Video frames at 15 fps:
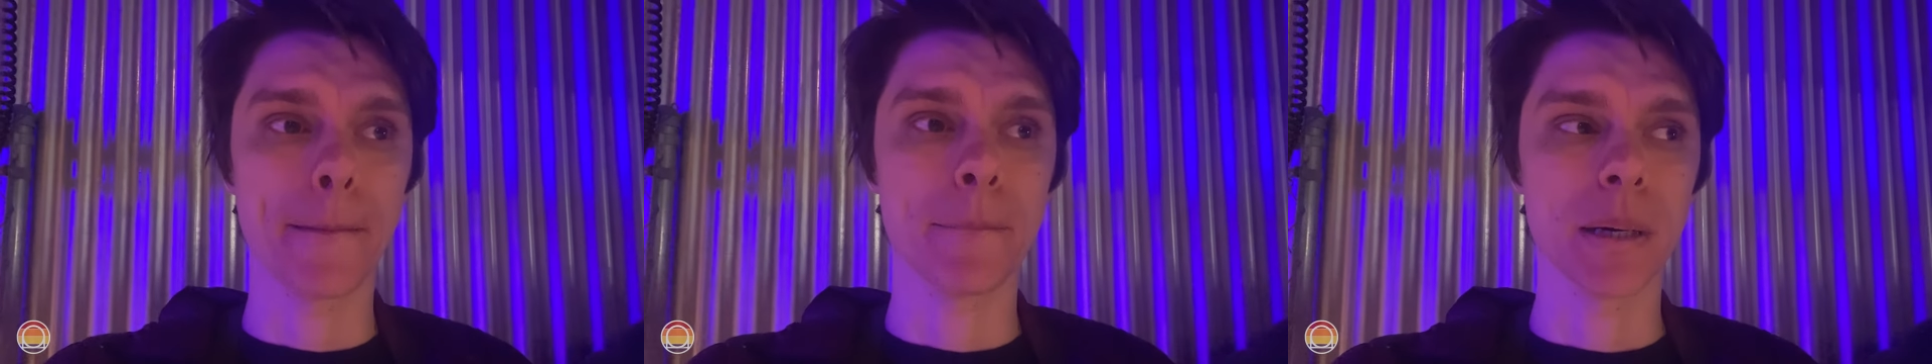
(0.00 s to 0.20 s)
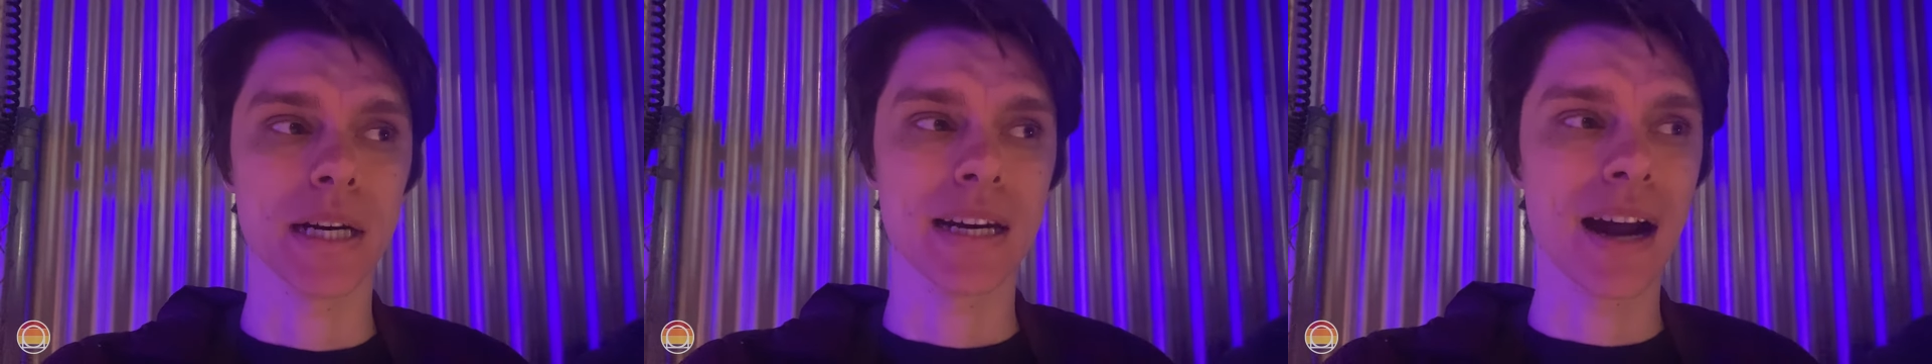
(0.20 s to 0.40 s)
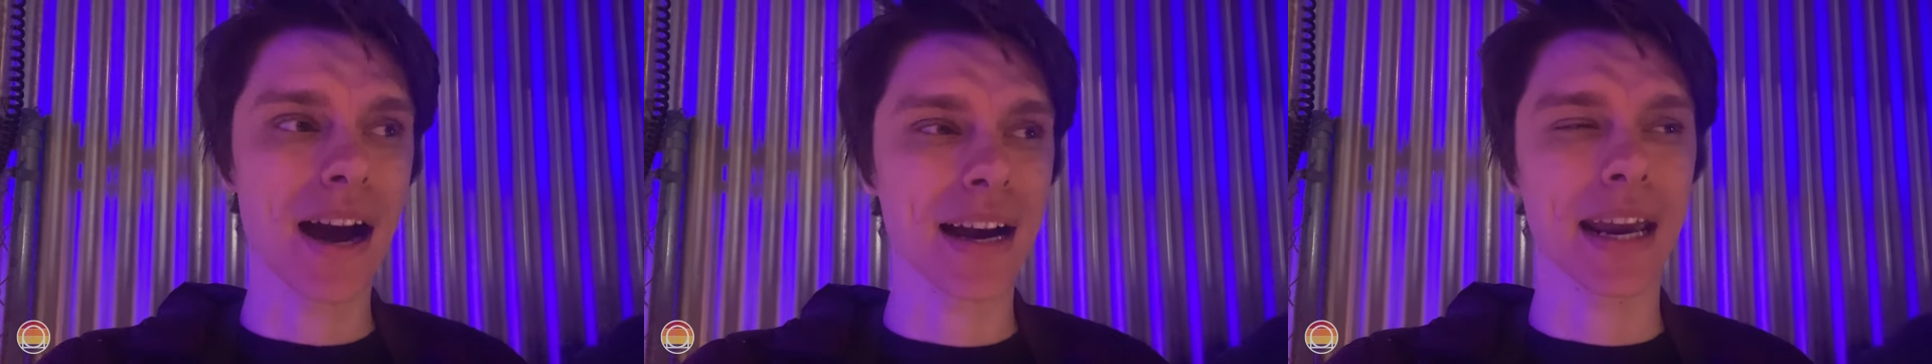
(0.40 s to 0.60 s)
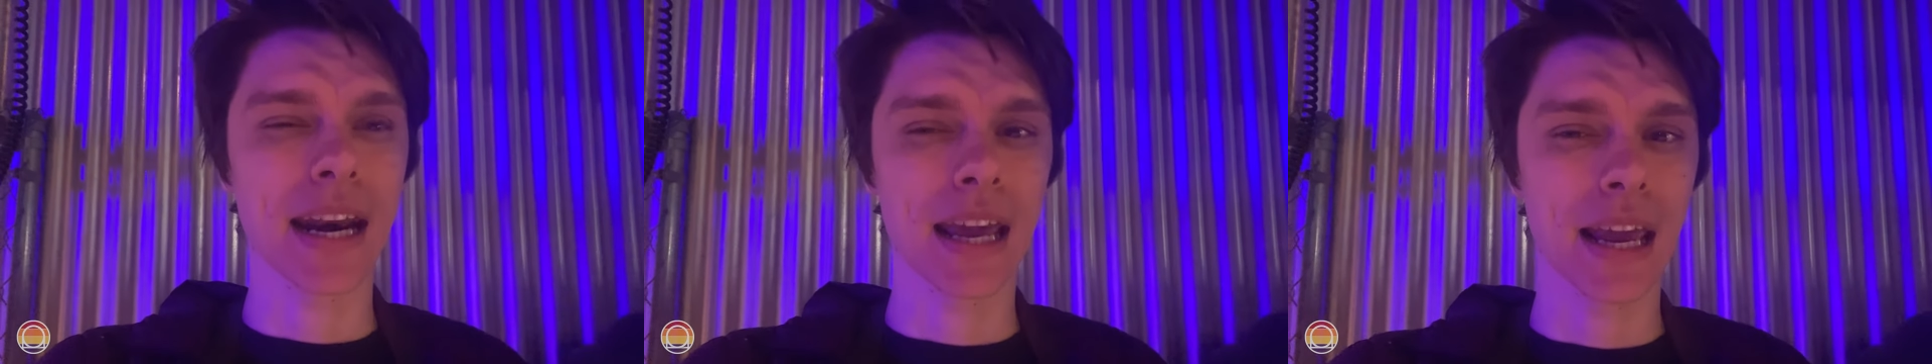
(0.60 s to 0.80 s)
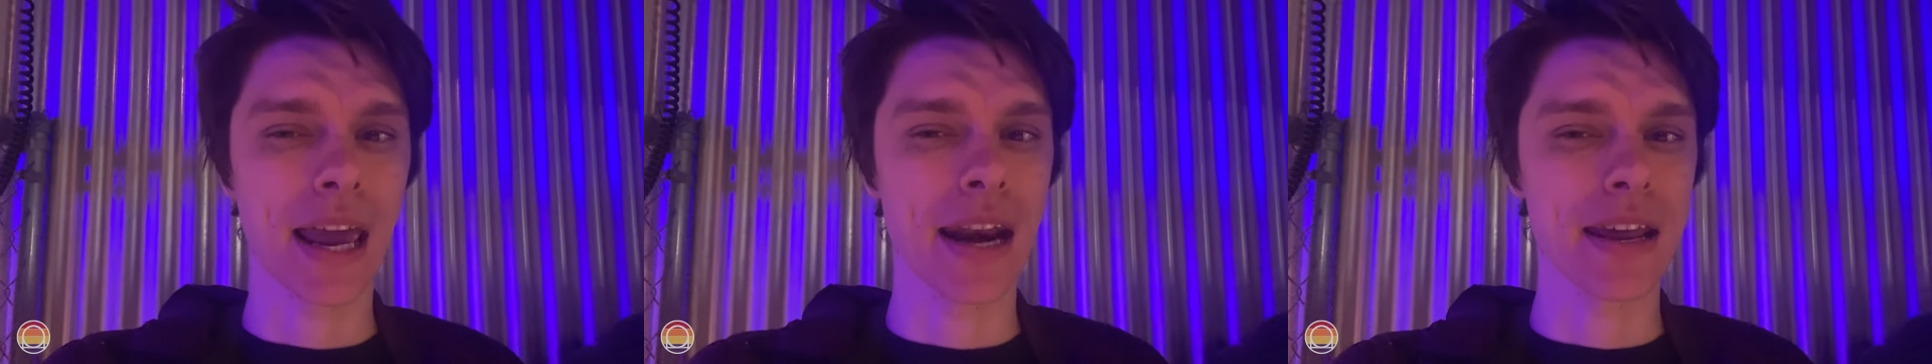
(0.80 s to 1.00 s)
but not
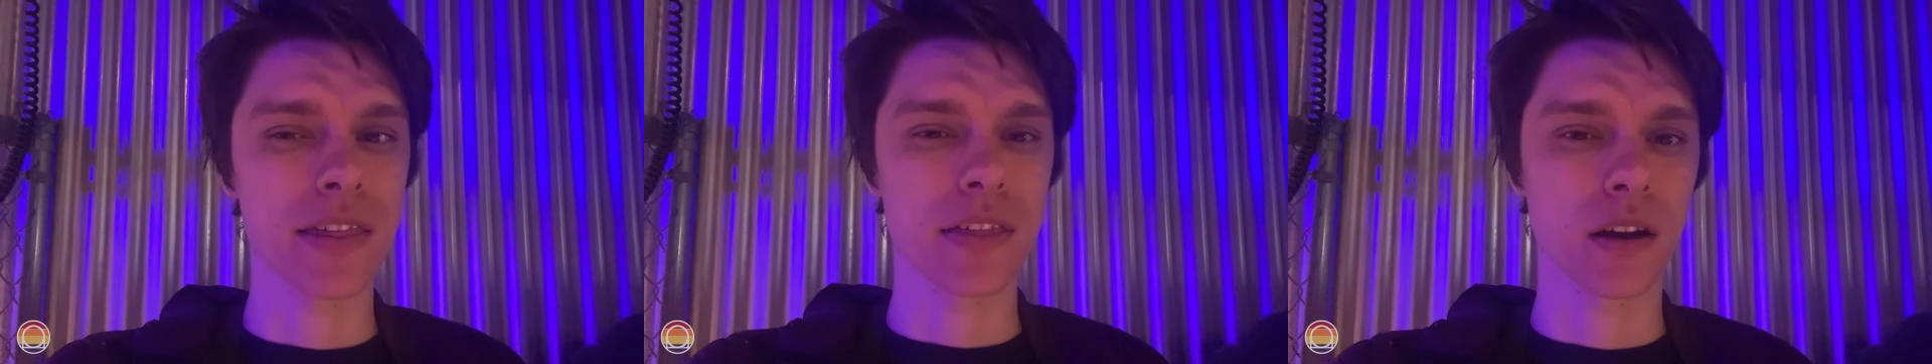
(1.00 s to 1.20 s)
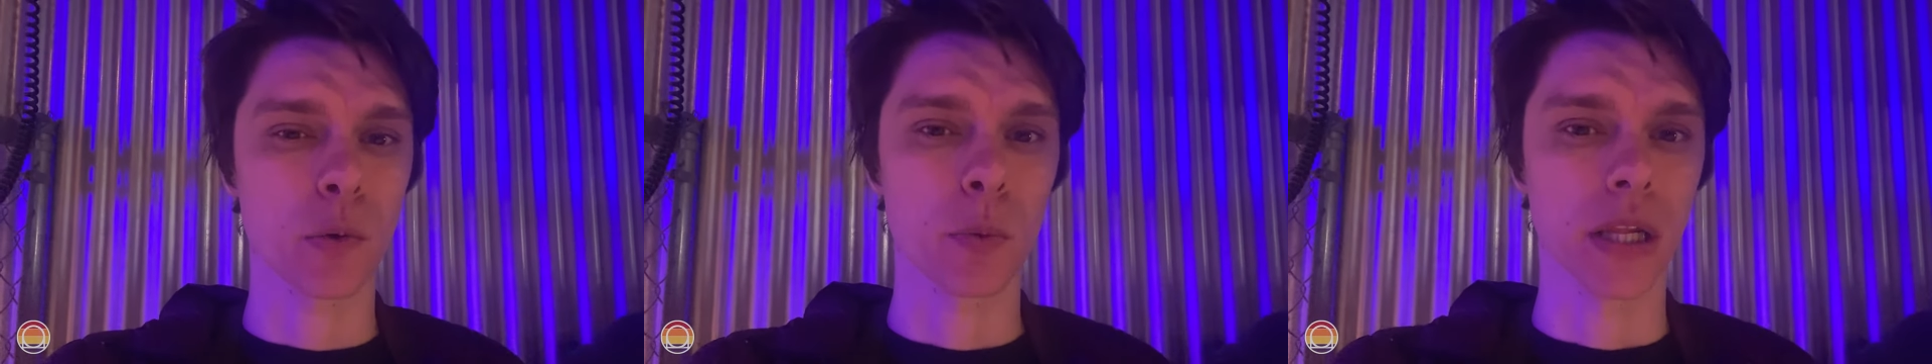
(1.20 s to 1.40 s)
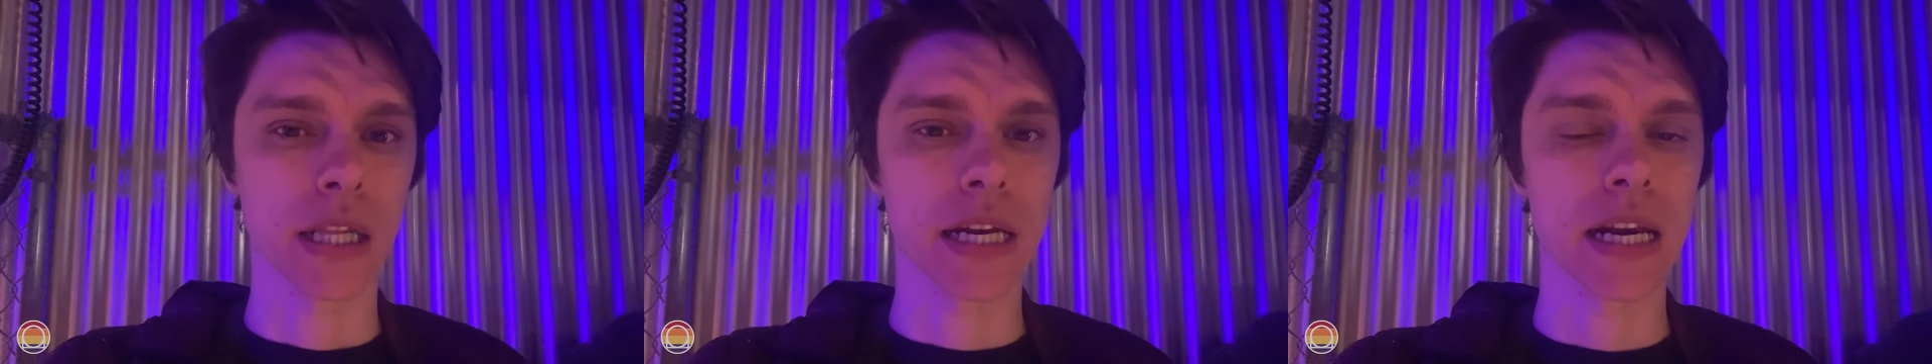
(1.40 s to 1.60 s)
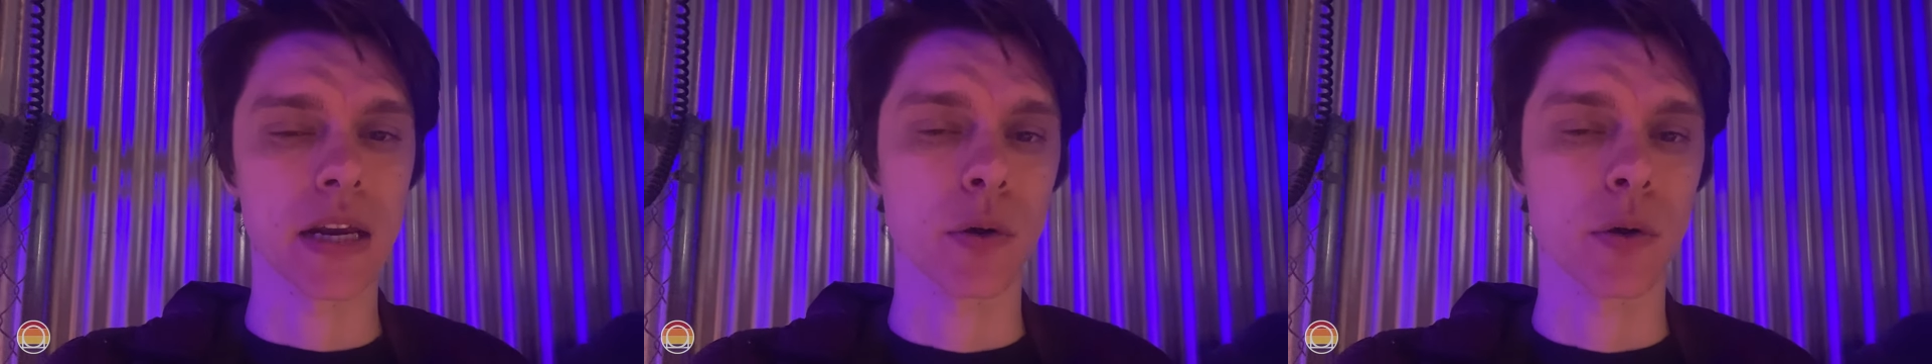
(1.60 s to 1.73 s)
getting anything really